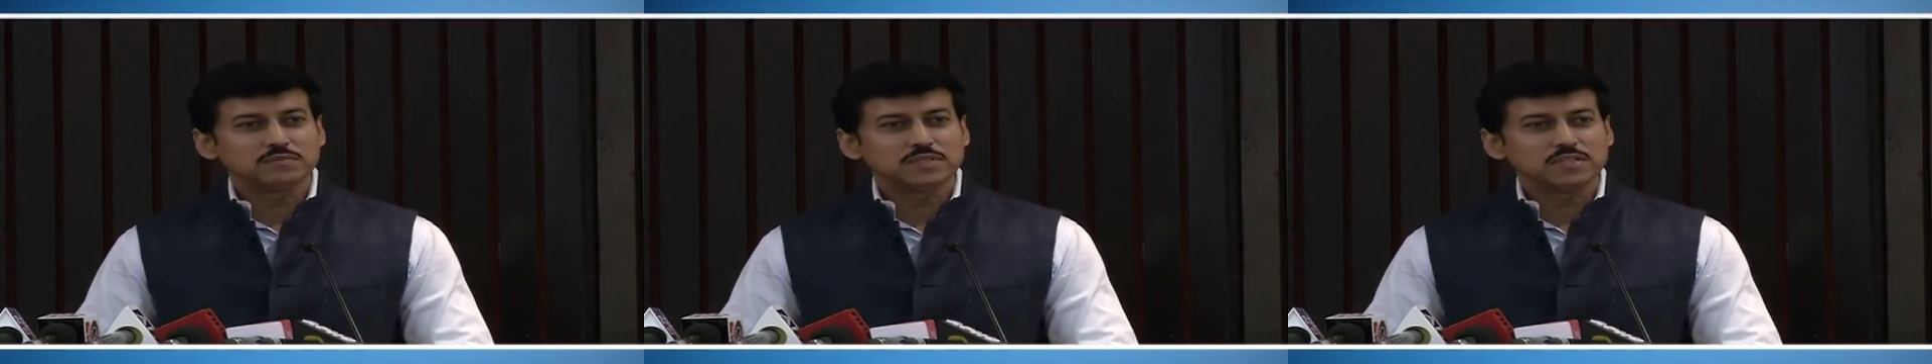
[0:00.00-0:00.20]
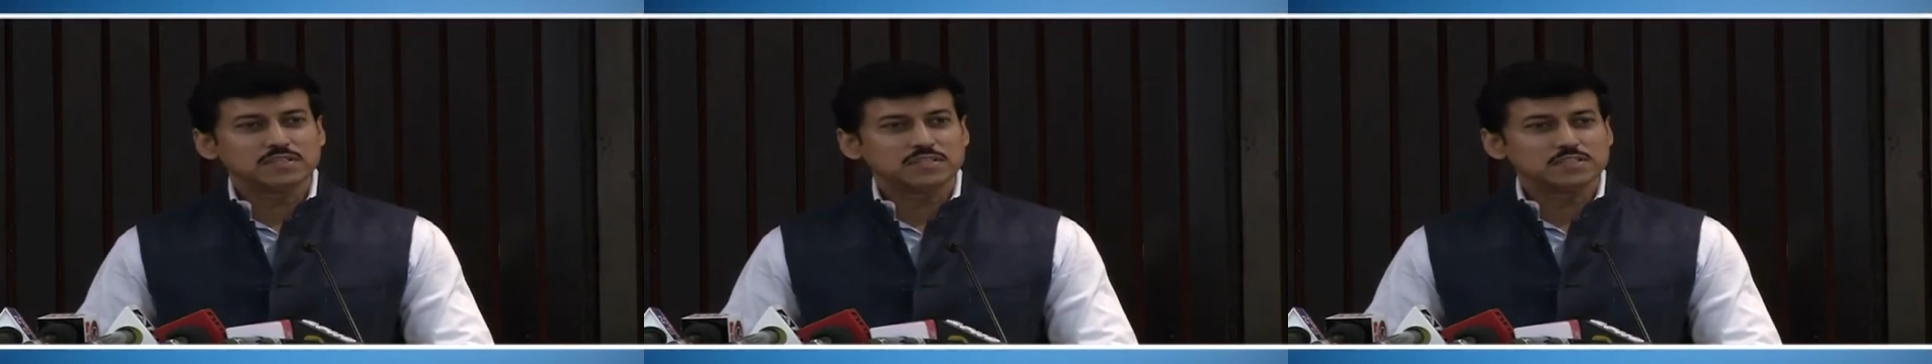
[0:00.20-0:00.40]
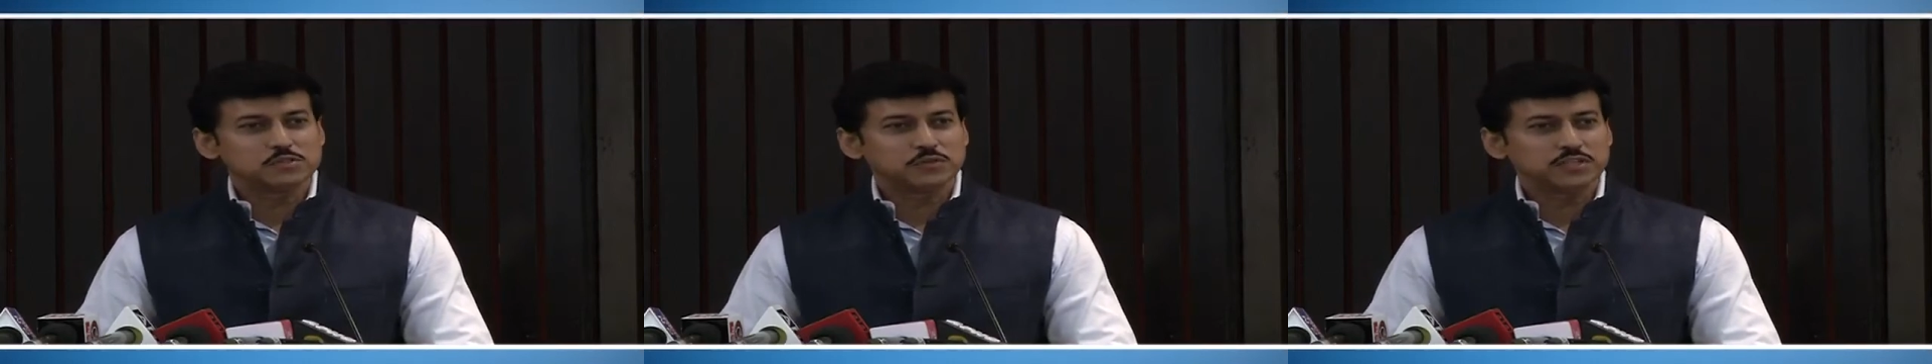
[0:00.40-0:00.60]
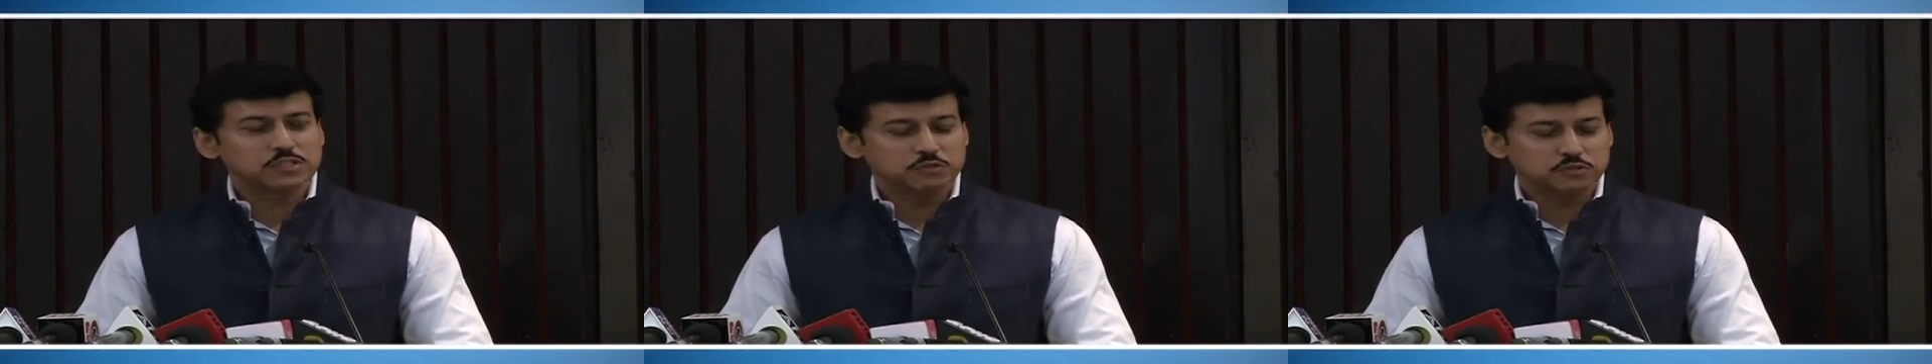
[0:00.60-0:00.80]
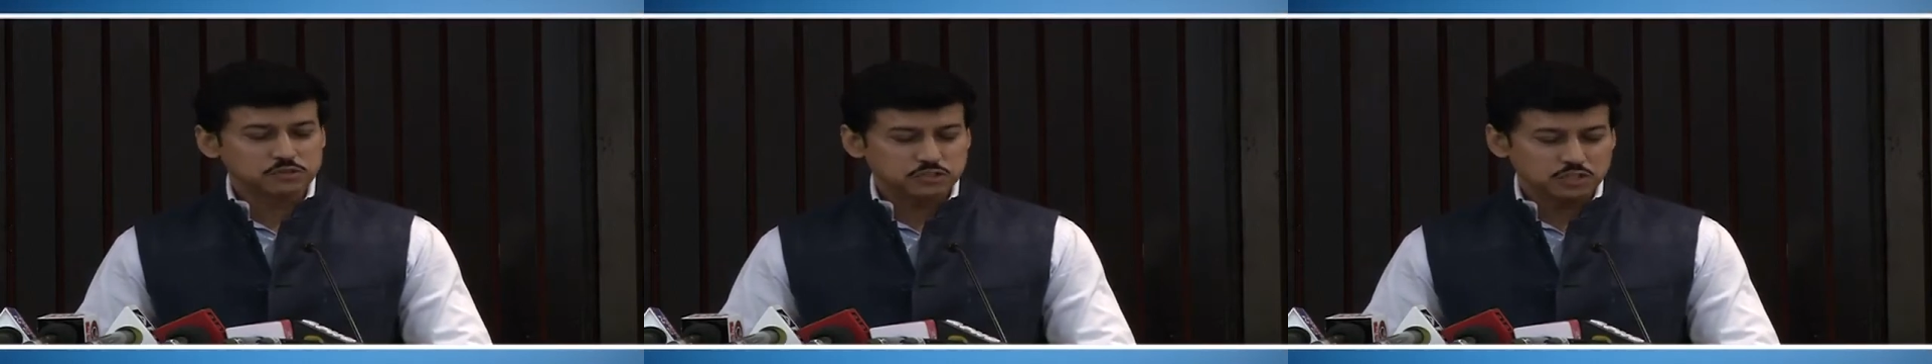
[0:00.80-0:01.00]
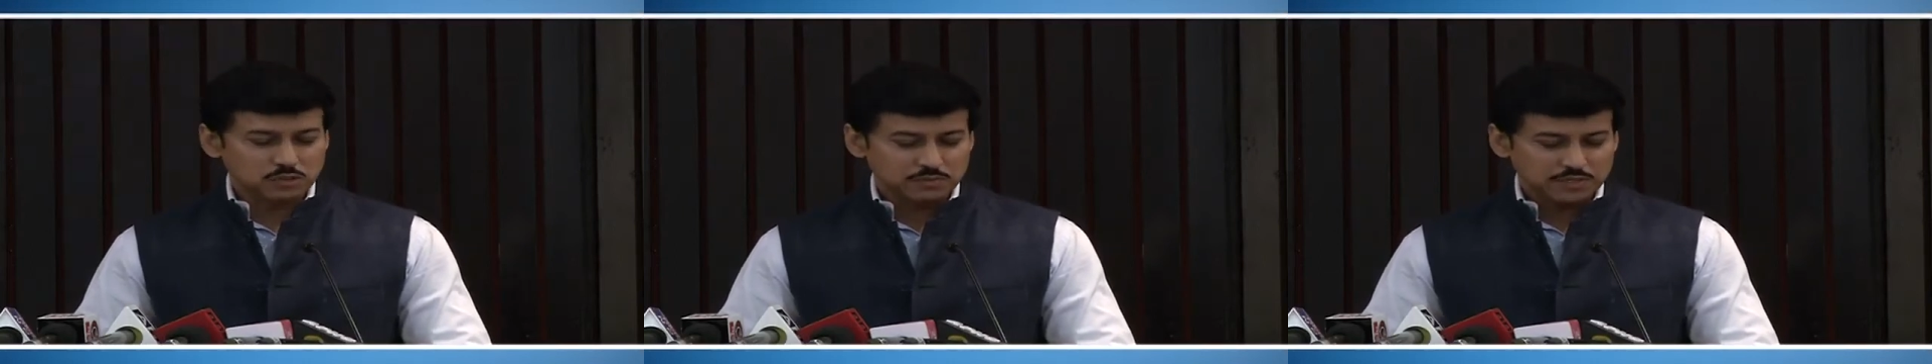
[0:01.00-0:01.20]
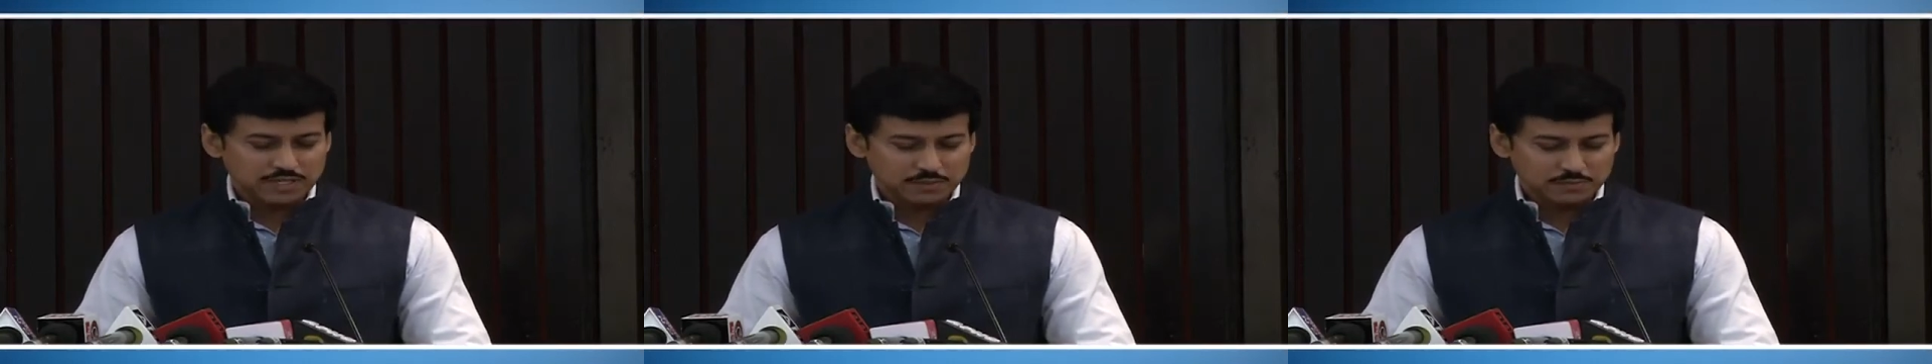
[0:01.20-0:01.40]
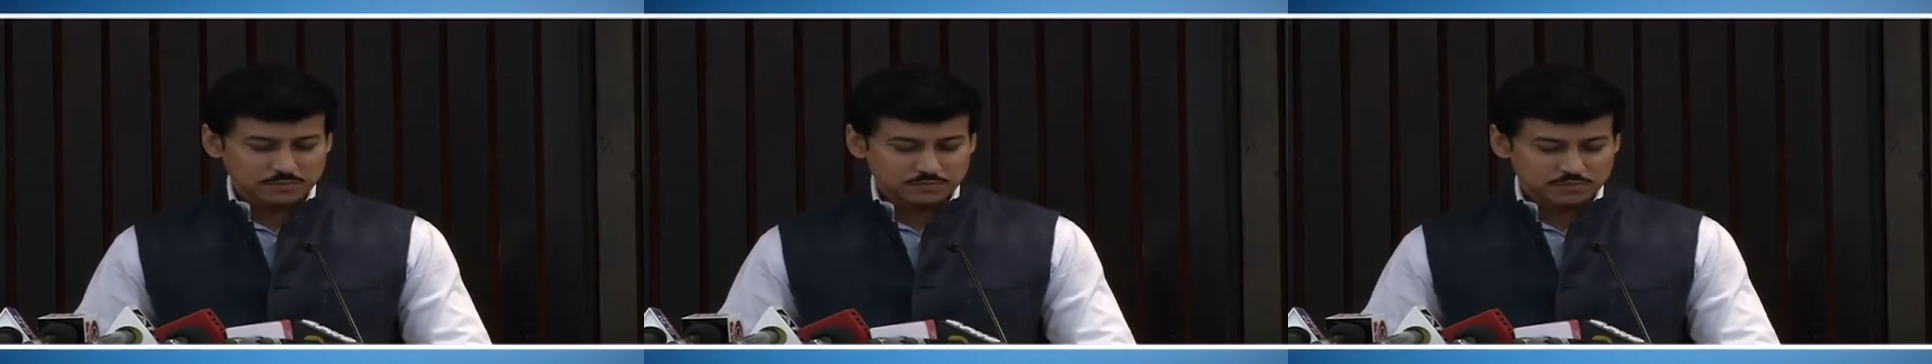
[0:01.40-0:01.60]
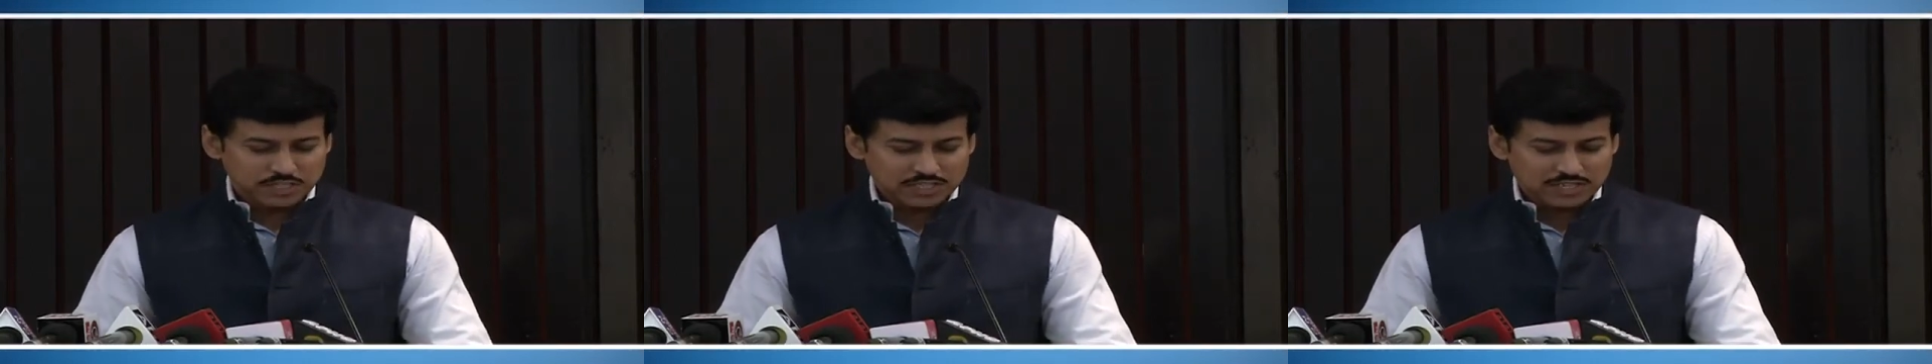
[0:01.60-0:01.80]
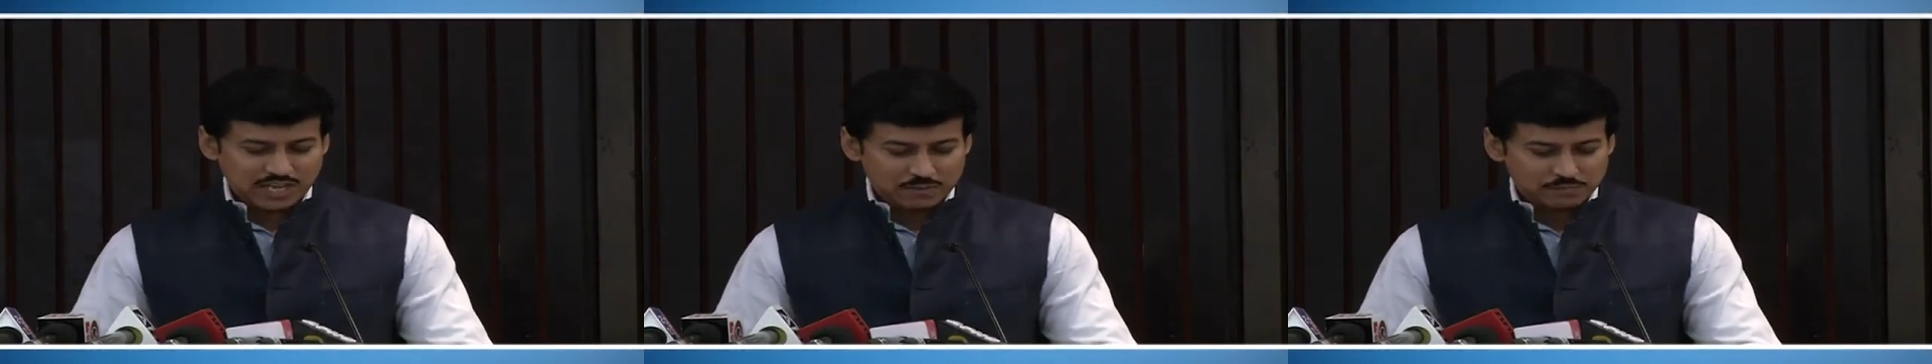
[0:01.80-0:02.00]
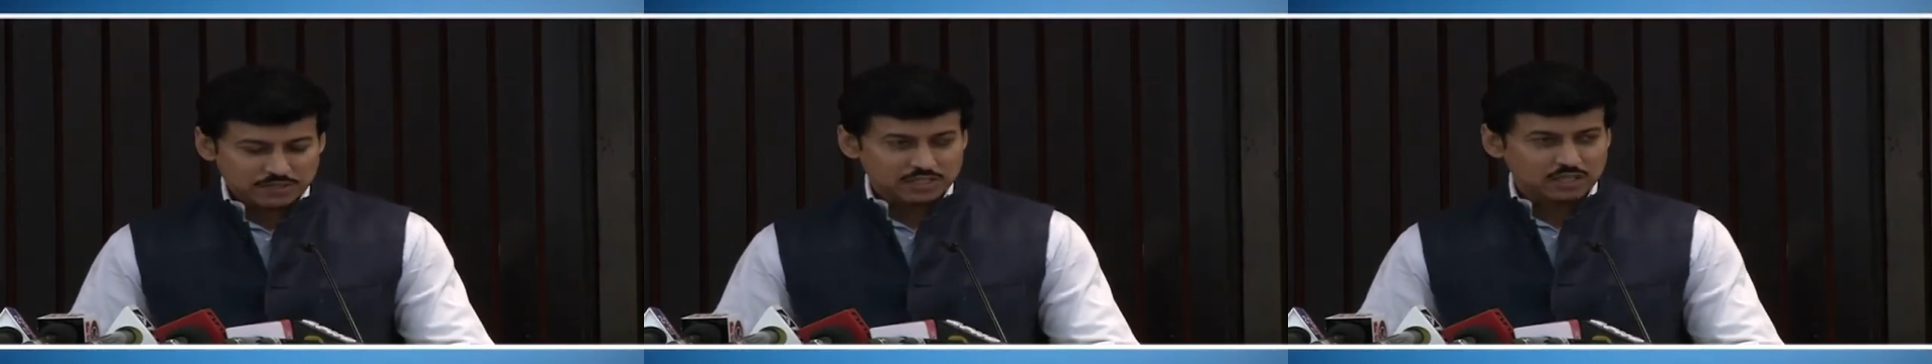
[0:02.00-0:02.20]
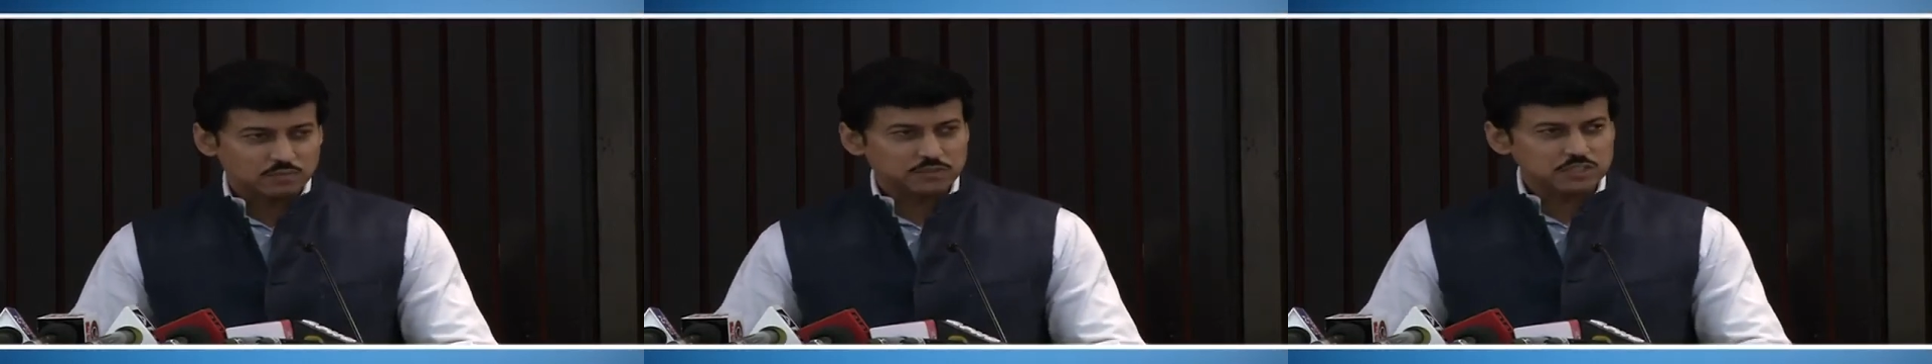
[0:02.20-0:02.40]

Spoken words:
is doing a good job, and I'm really happy now,